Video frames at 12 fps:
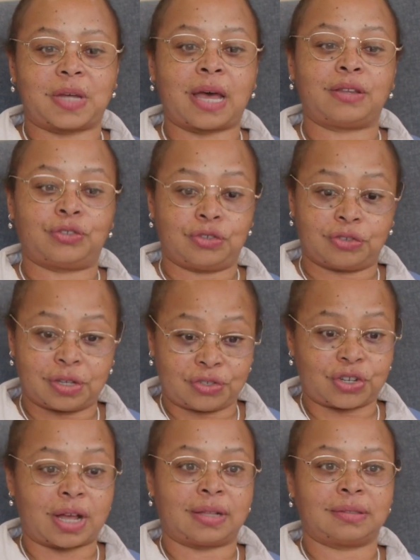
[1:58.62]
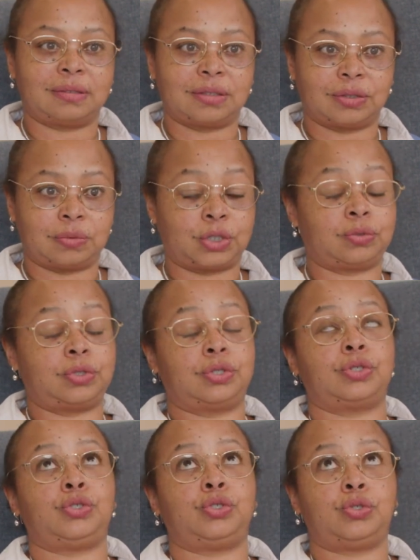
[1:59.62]
I took the challenge, which
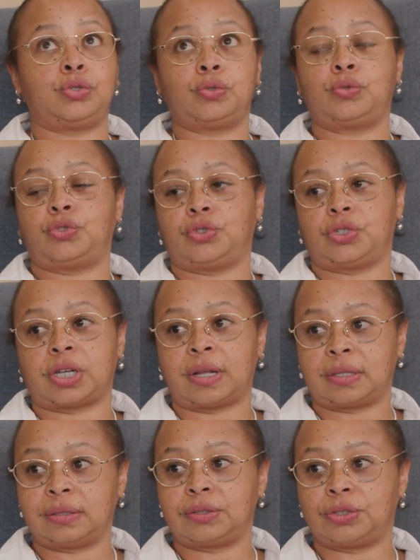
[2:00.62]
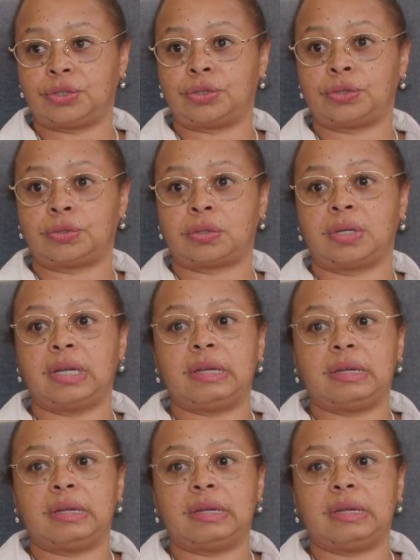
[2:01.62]
was a huge challenge, to